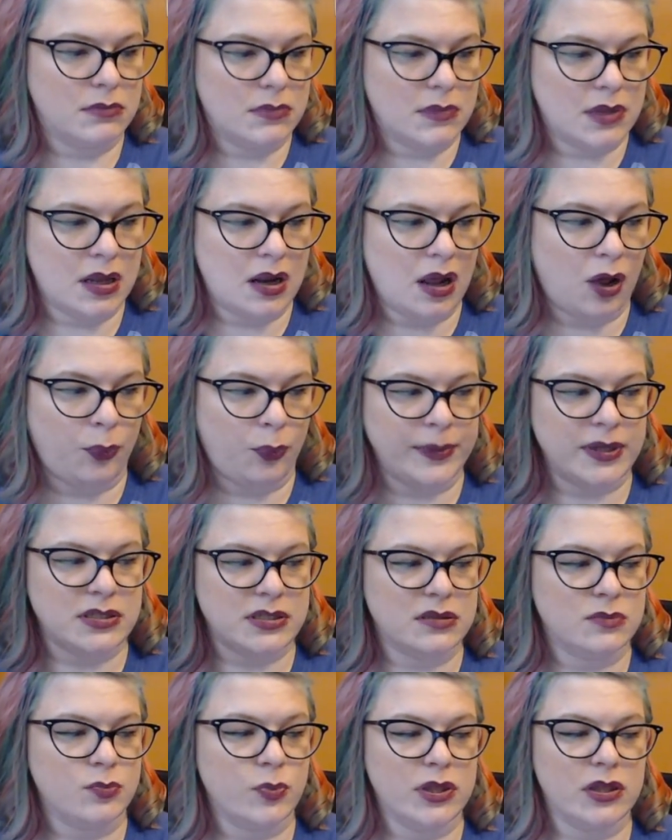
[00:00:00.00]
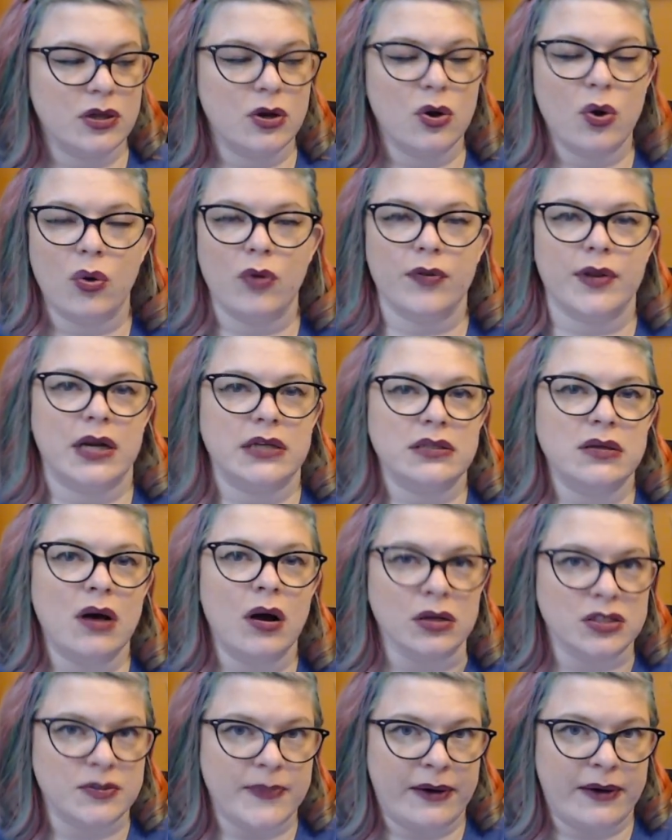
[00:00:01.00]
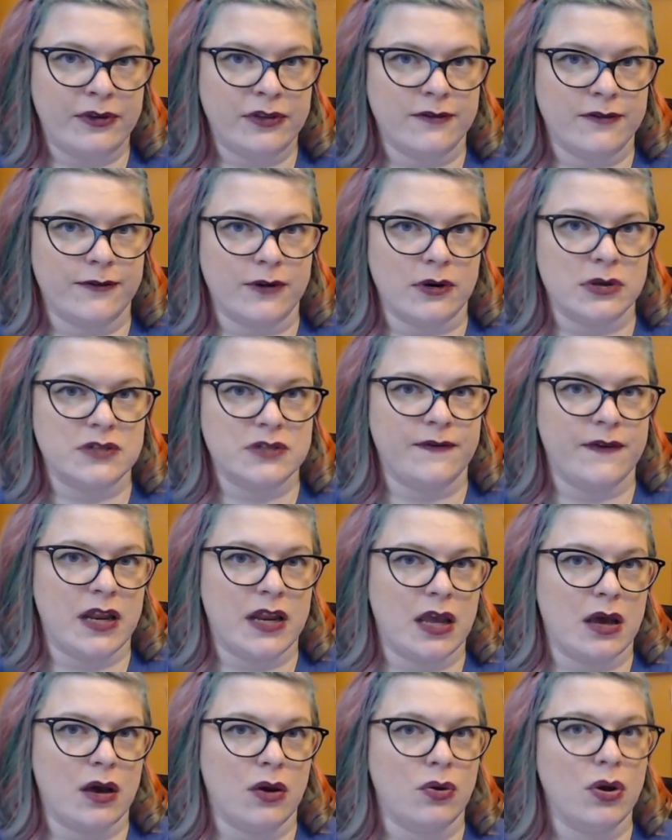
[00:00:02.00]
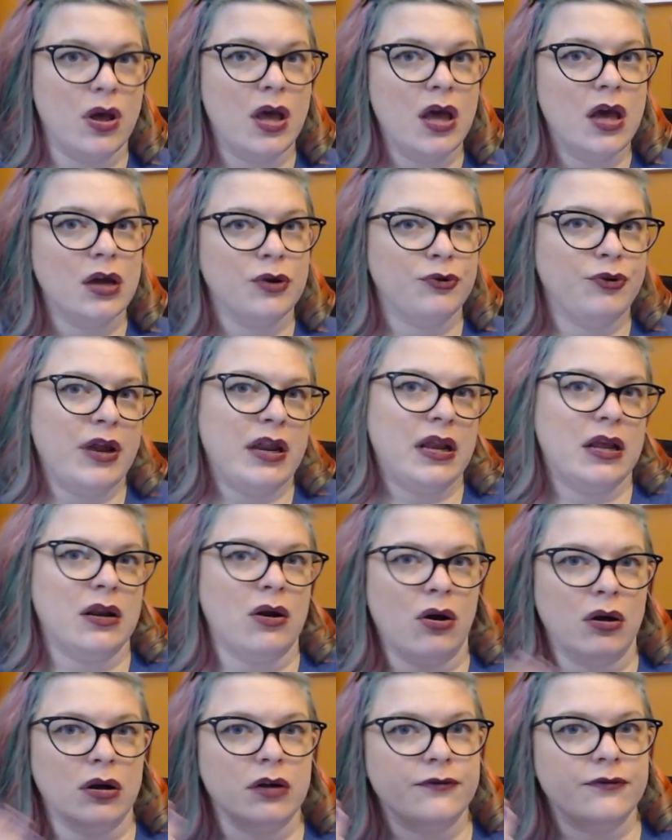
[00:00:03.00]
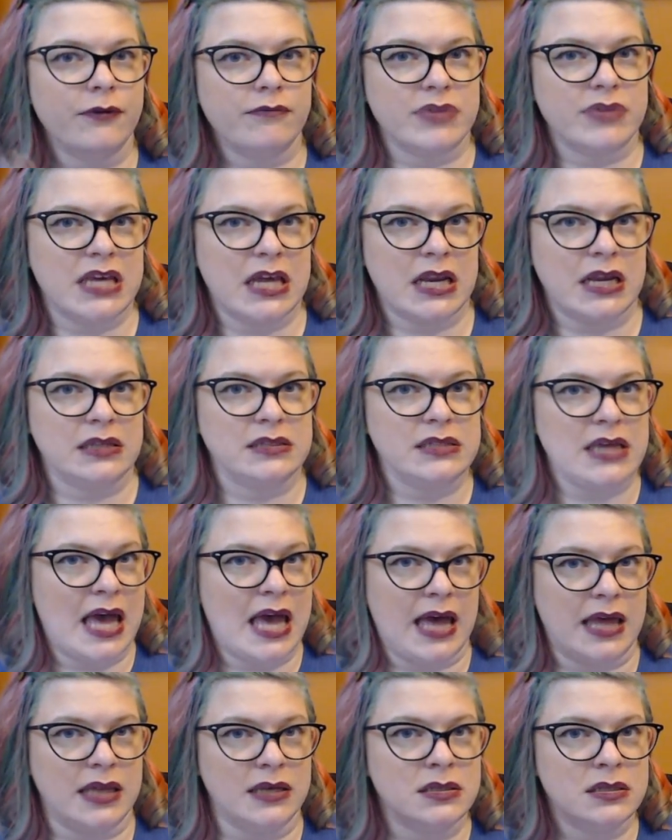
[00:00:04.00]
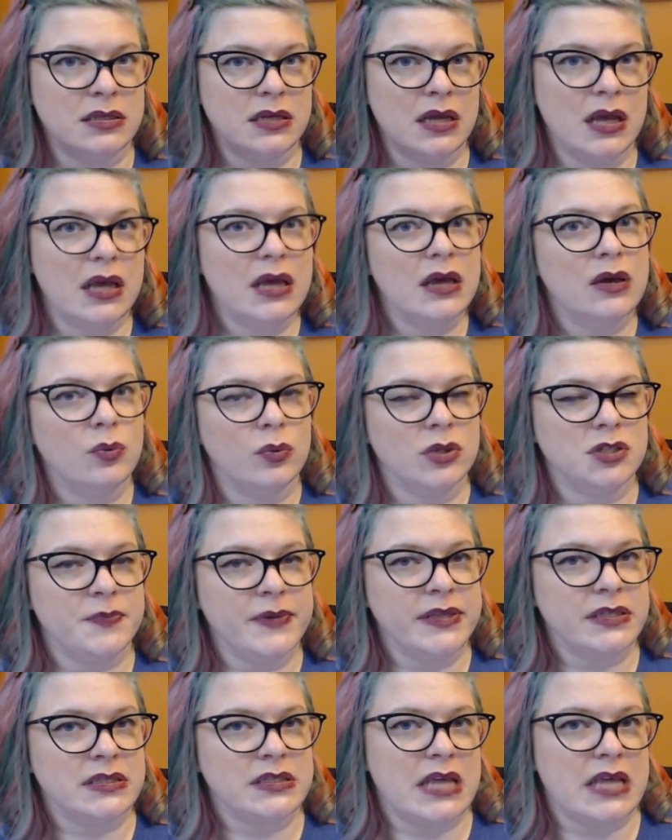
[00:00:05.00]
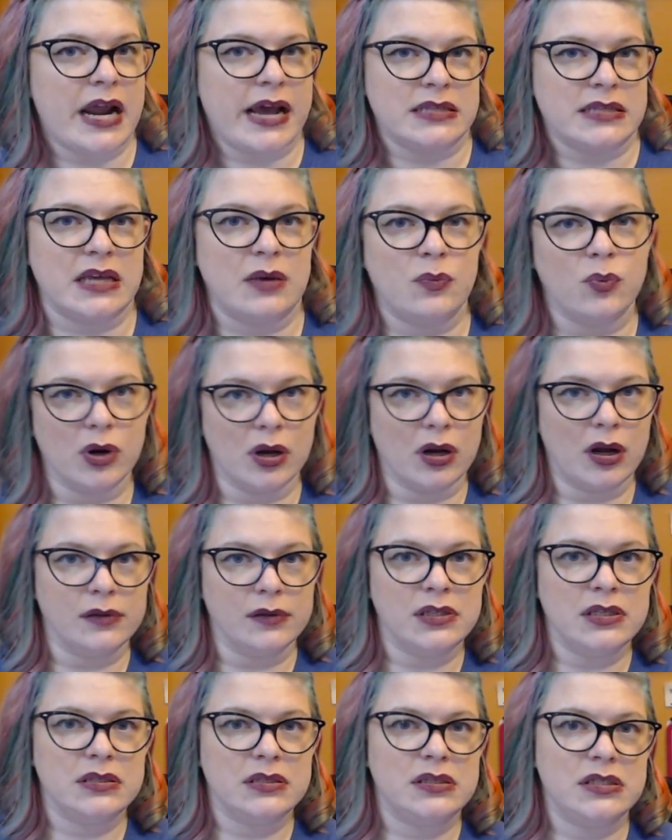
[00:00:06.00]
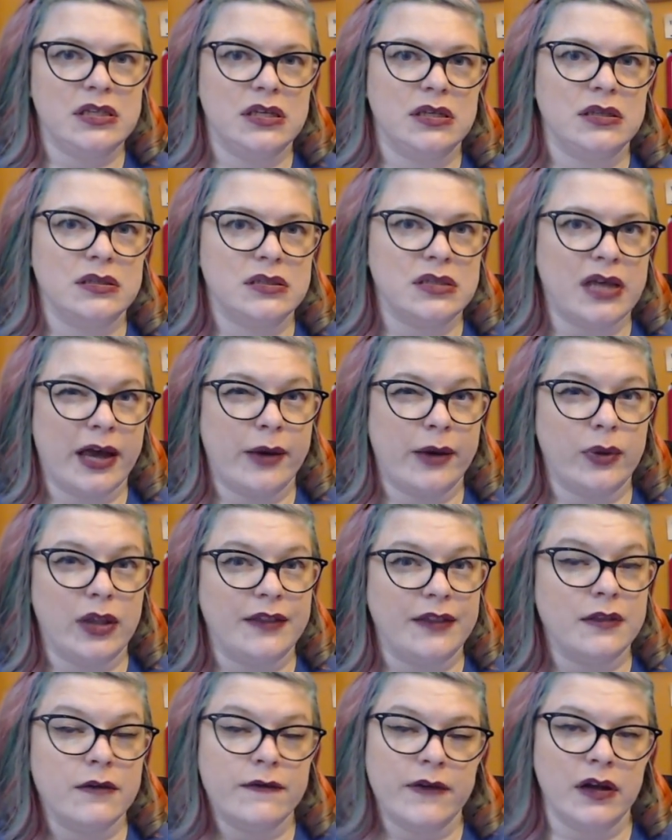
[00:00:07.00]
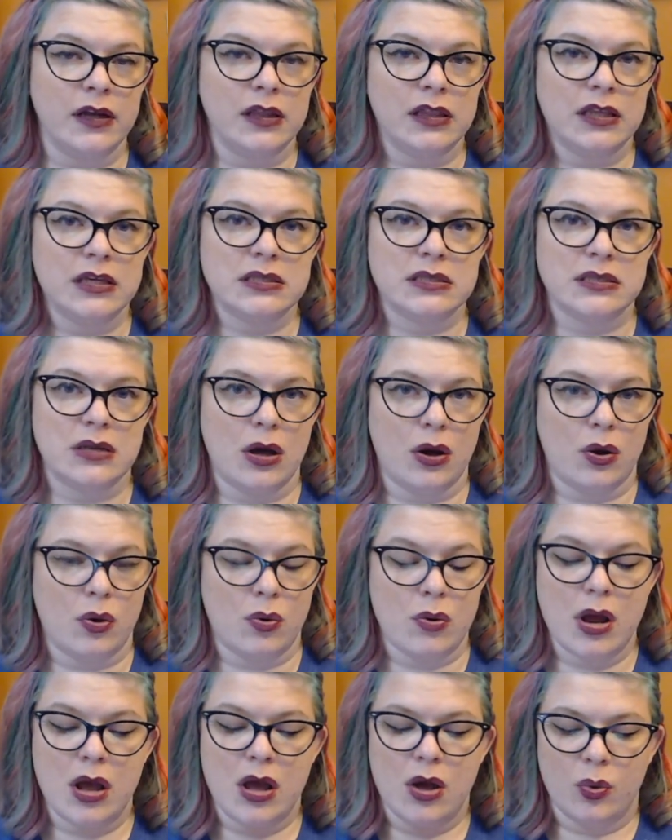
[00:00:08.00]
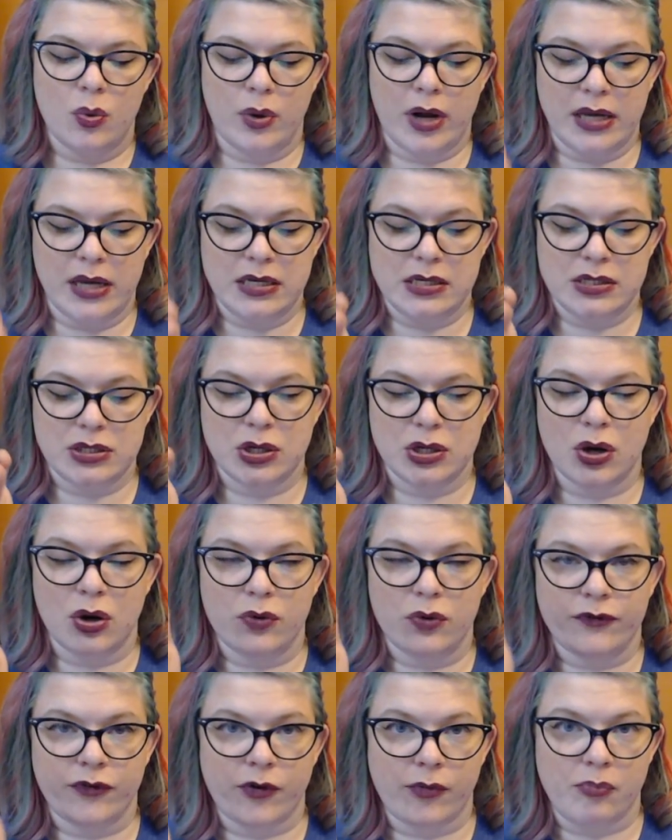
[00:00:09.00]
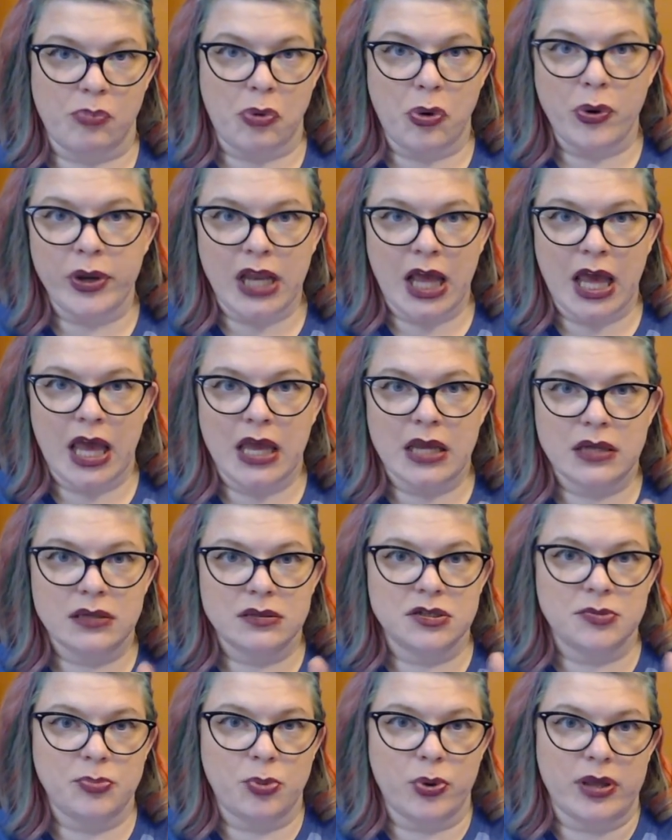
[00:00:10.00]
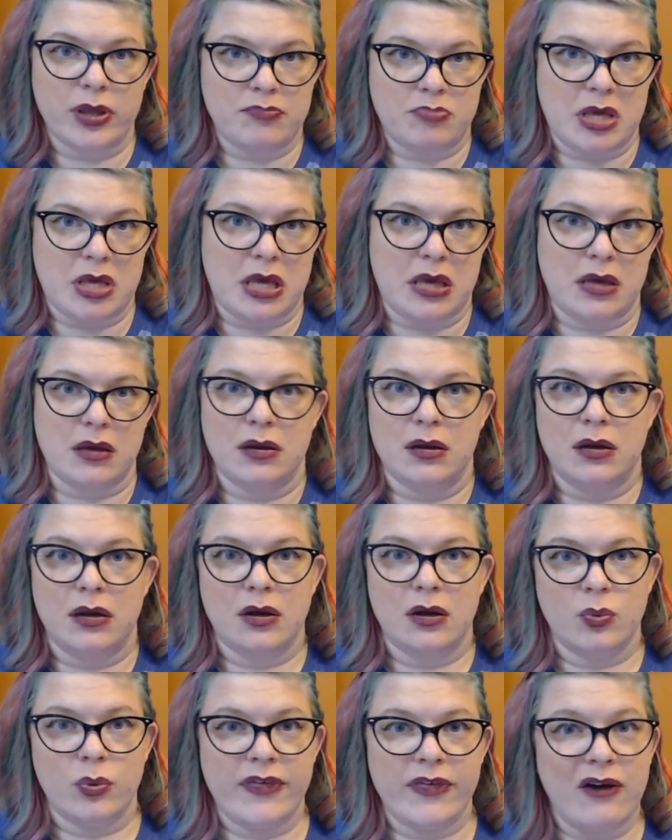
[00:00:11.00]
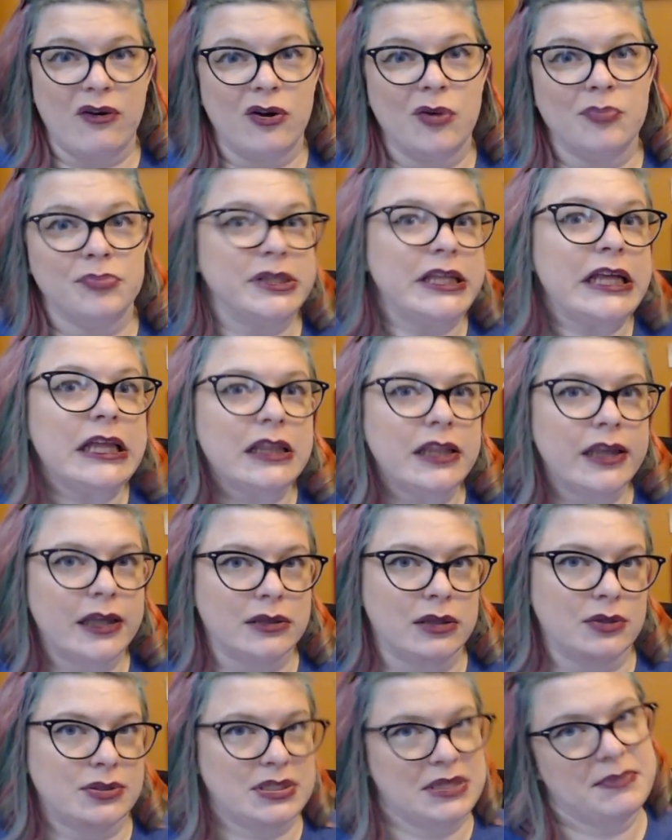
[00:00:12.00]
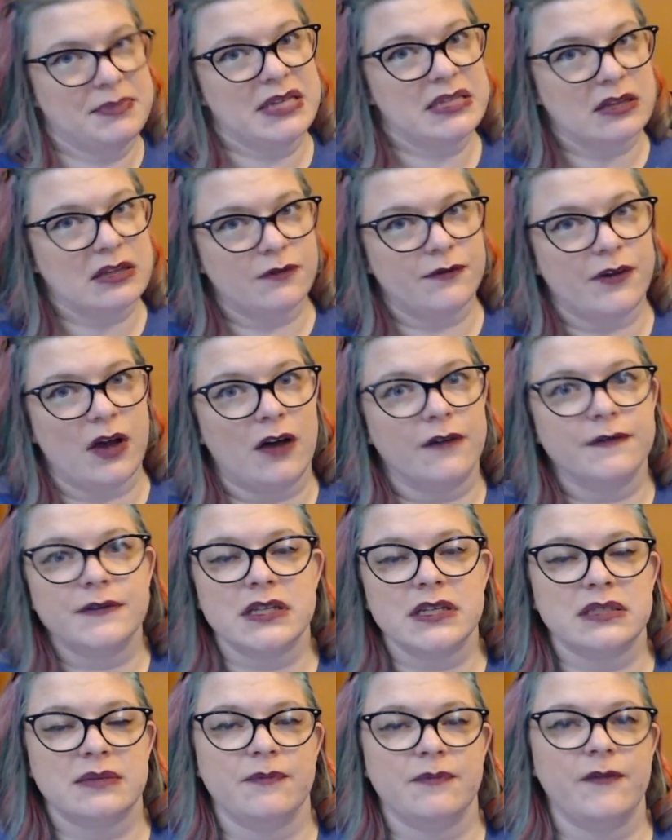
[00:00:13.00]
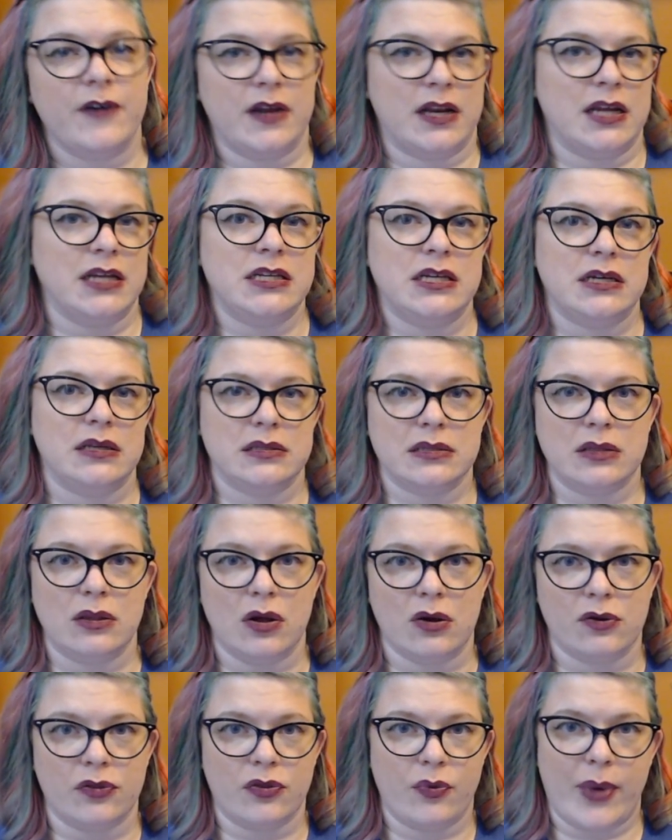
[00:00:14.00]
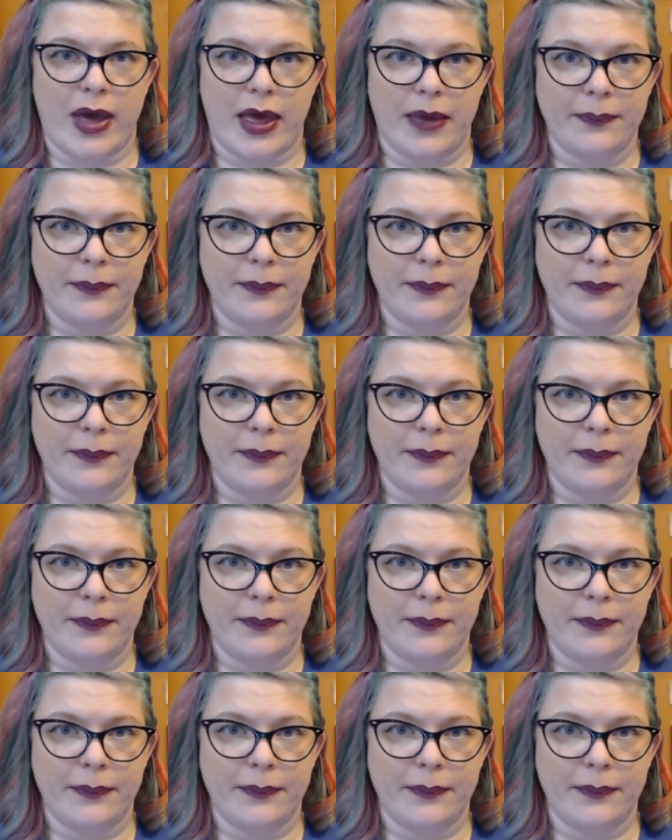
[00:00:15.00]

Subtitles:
It helped me with the goal that I talked about in the first video, creating an arc from beginning to end, which means that as I work on these scenes, I will at the very least know where I need to go from point A to point B, without completely closing myself off to some fun ideas along the way.